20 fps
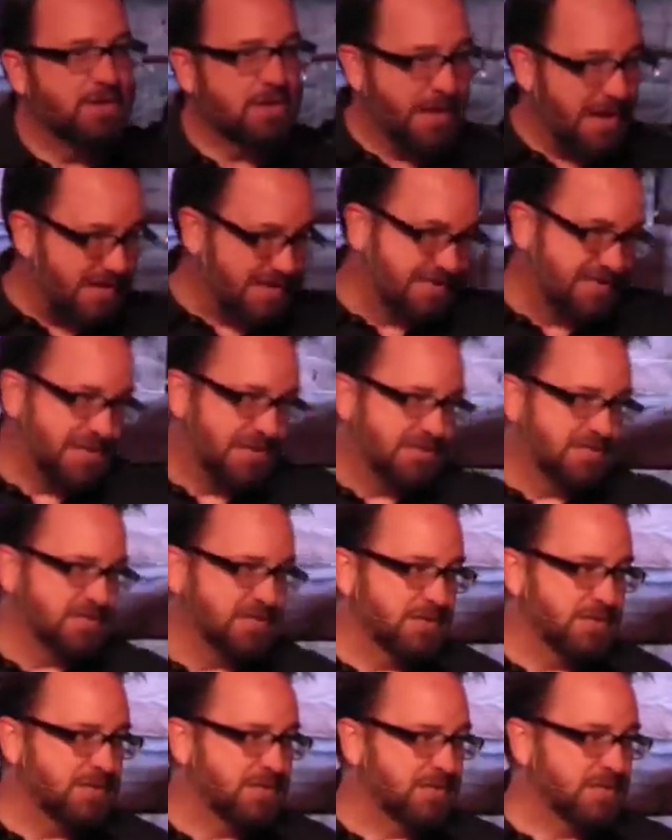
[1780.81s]
And I'll teach
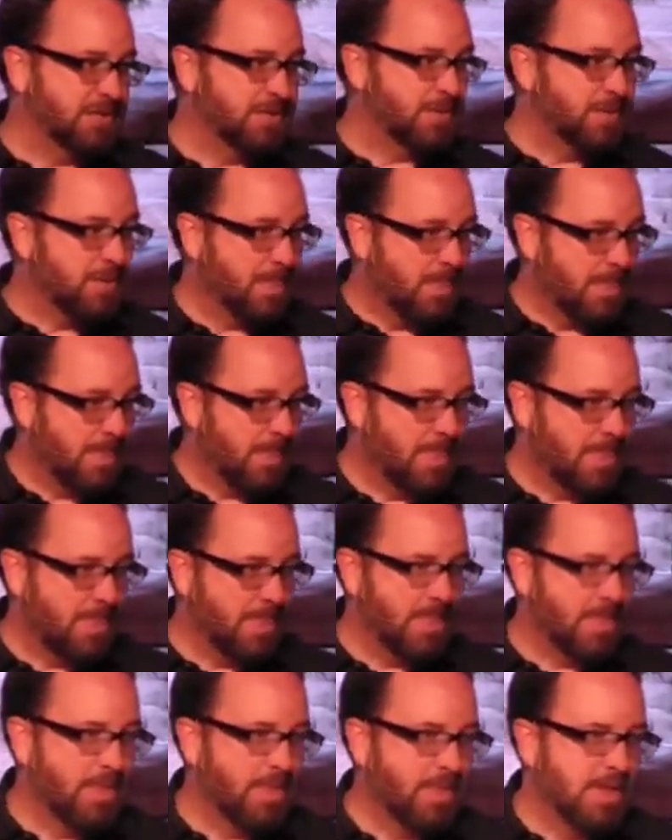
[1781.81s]
you.
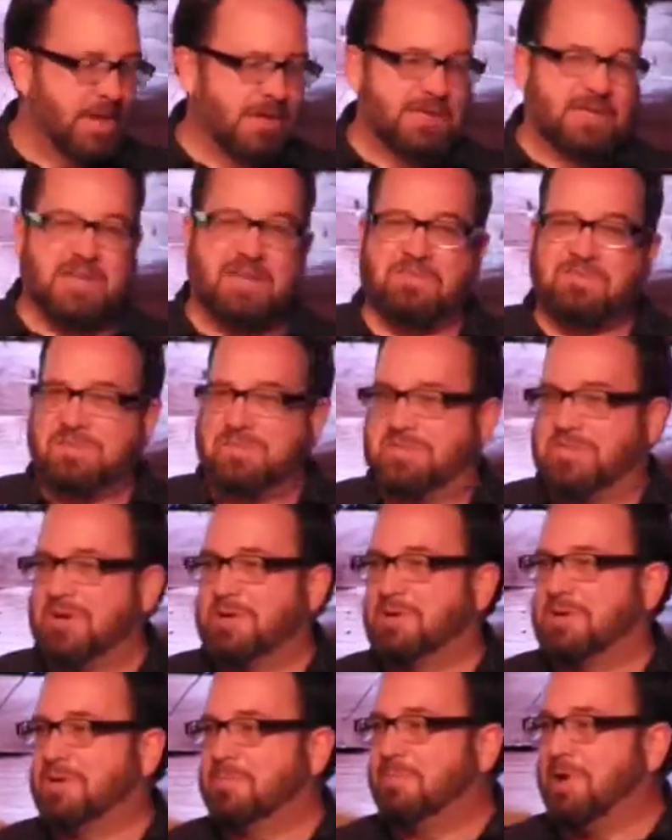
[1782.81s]
I can't even
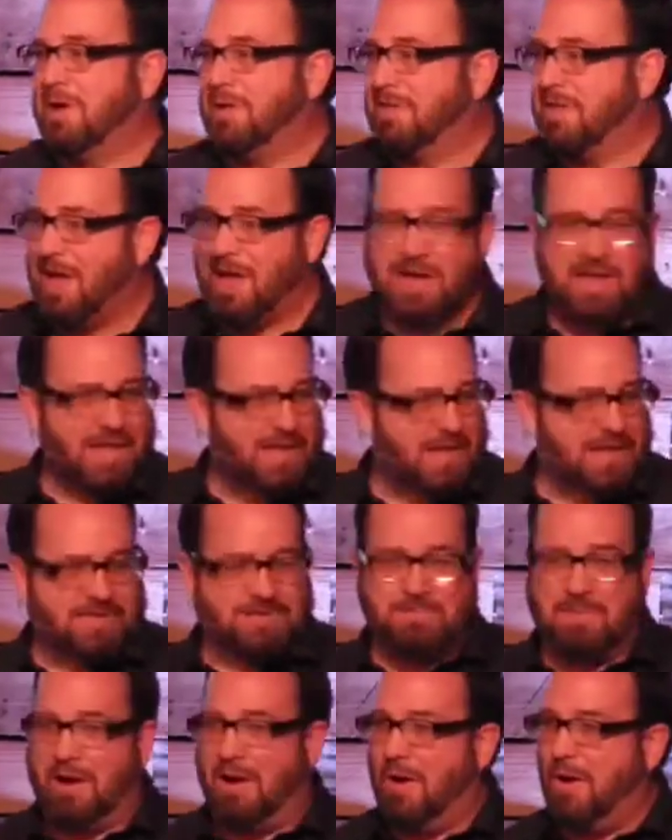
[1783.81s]
joke about that.
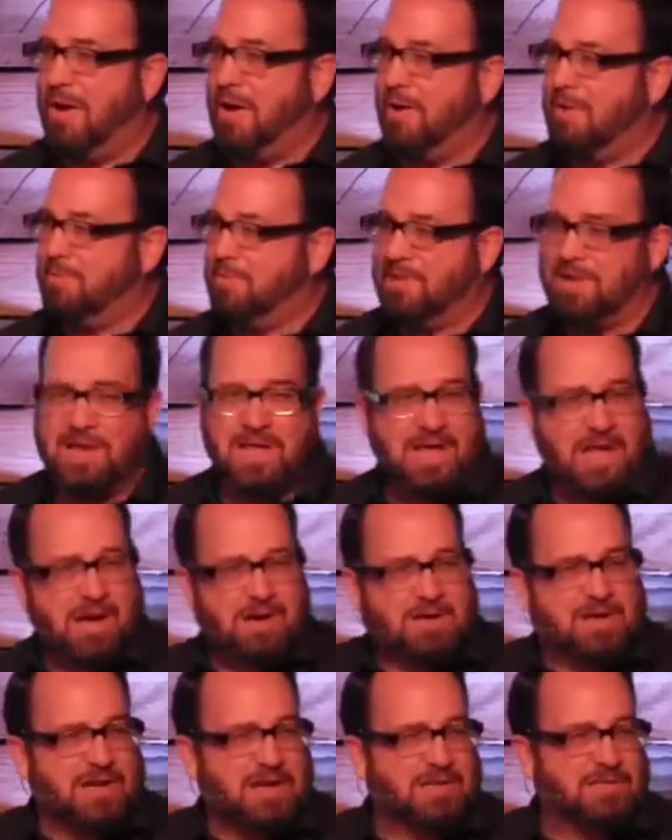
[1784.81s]
He's my heartbeat.
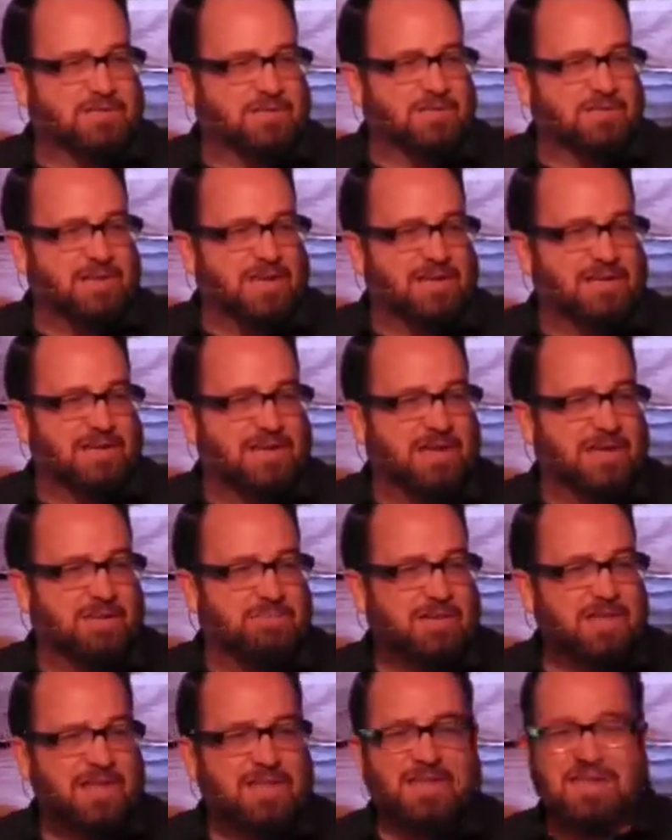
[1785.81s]
How could I do that to him?